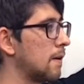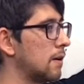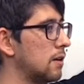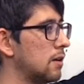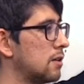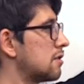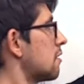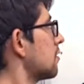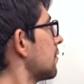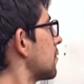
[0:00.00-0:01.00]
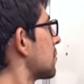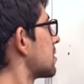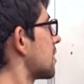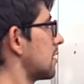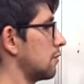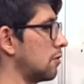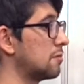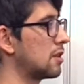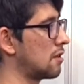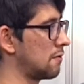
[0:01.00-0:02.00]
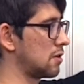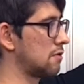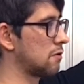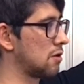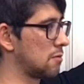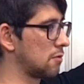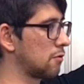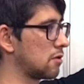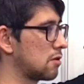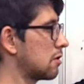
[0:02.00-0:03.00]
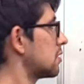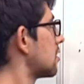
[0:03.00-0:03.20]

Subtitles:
starting from the second term, the definition for geometric progression, okay?